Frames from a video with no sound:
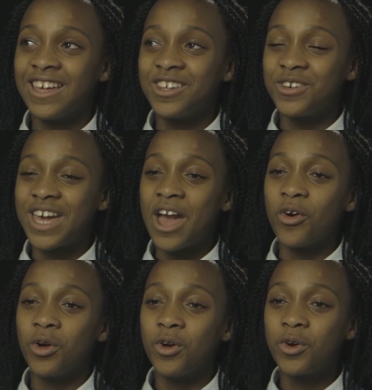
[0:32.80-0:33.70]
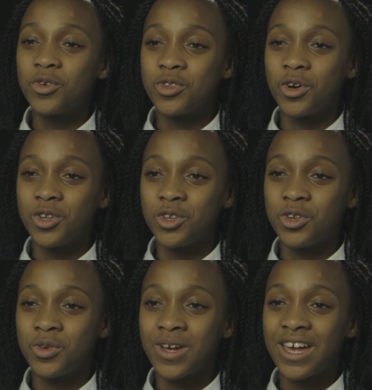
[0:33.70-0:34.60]
You get hooked
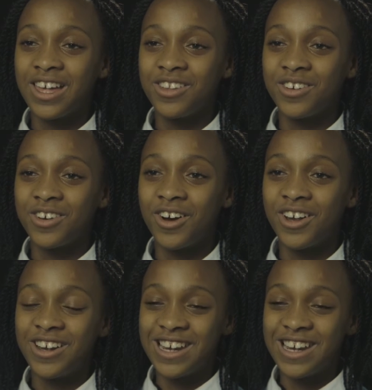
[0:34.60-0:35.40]
onto it and you can't